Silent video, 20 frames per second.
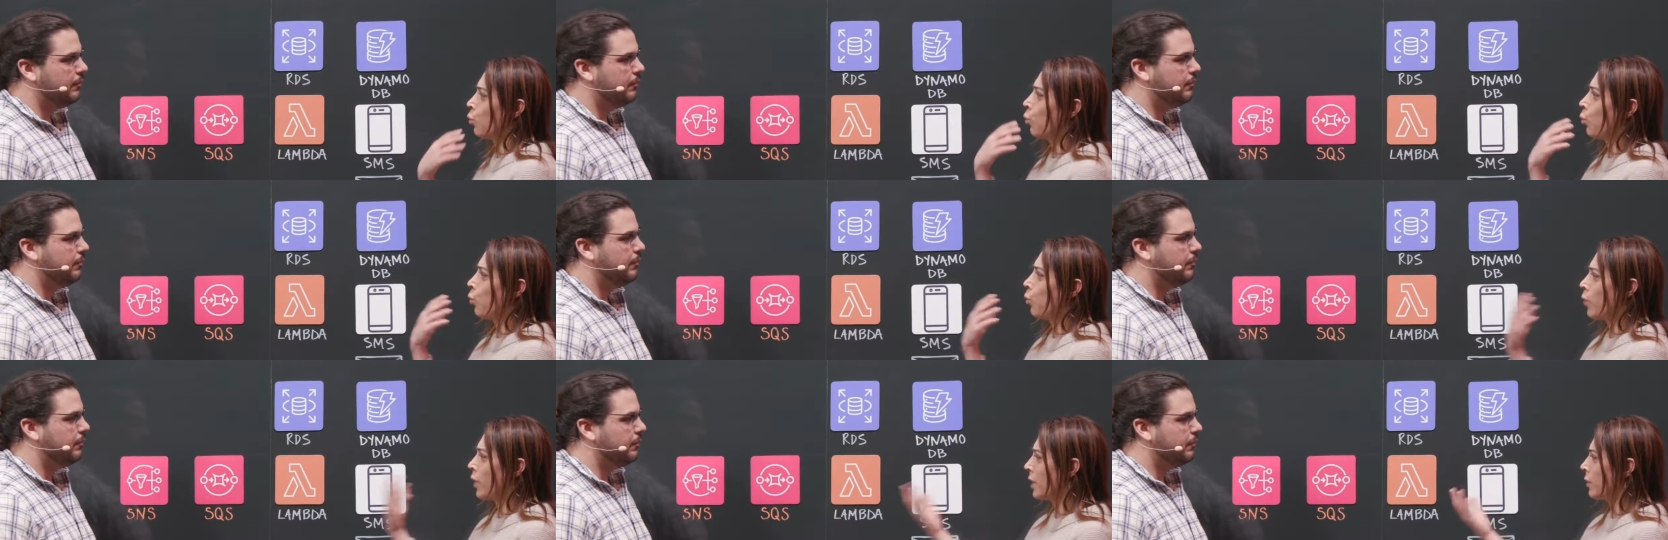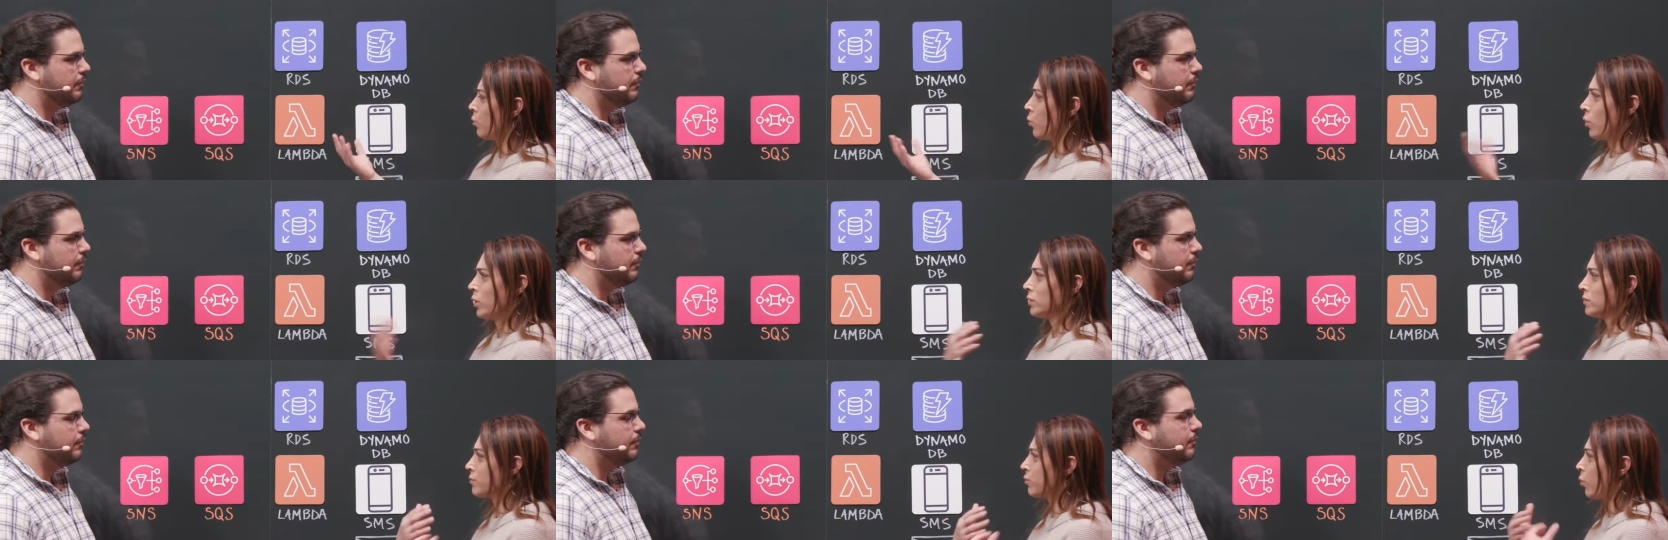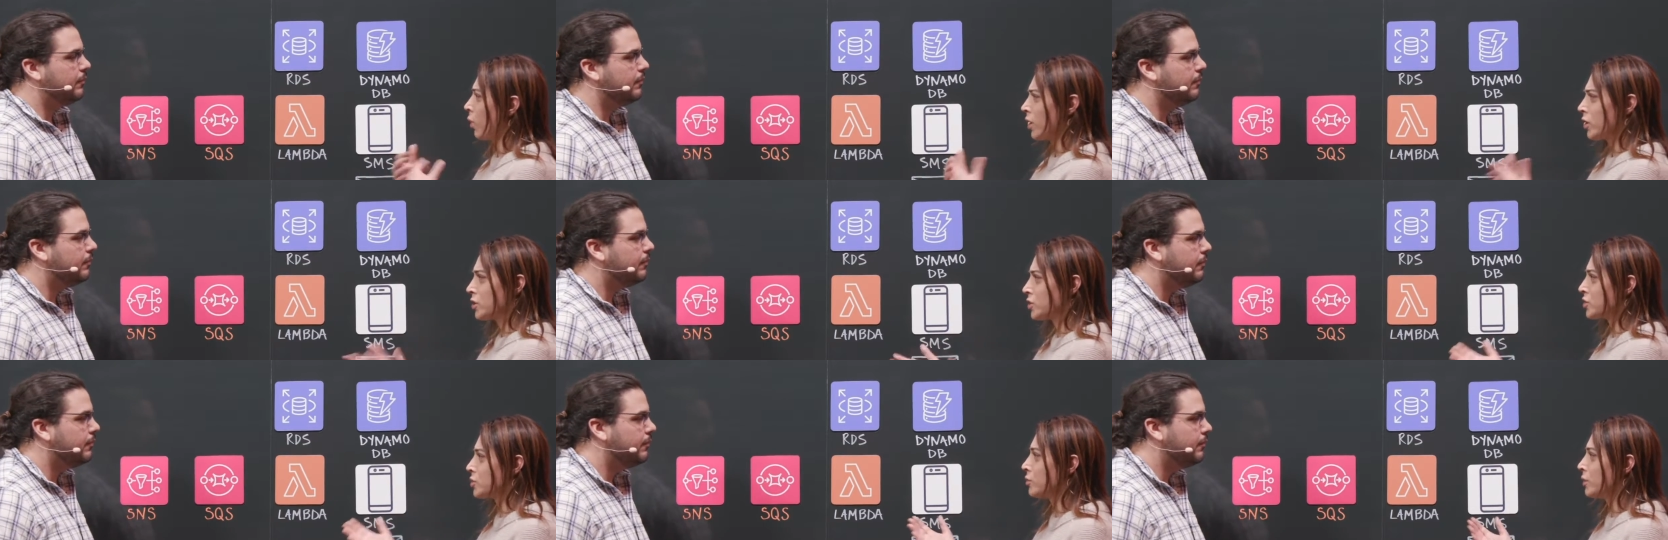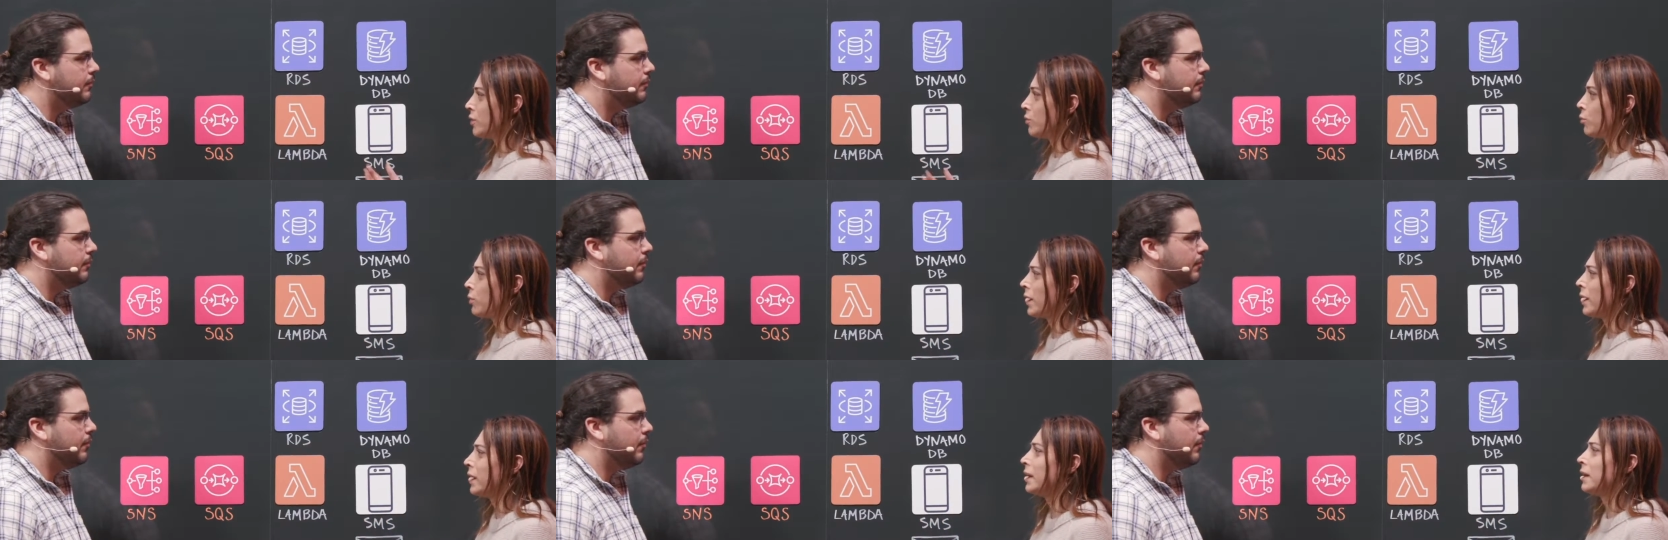Speaker 1: where, what, walk us through
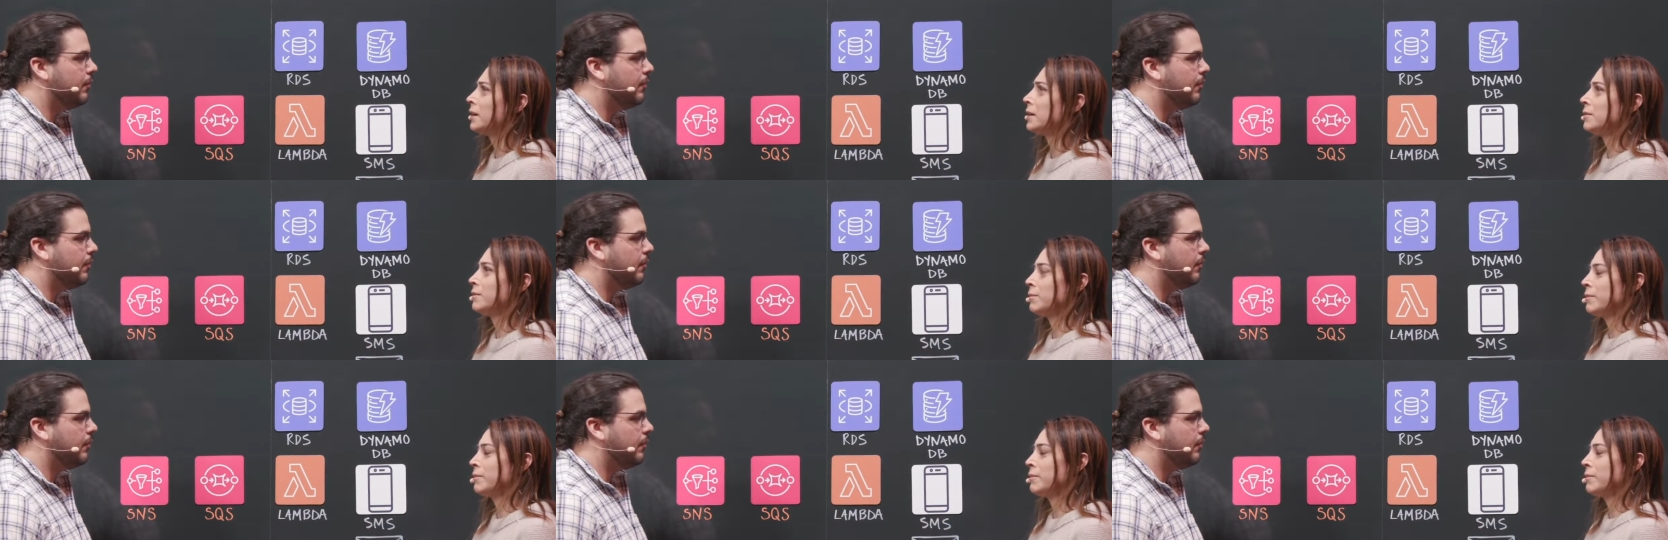an uh,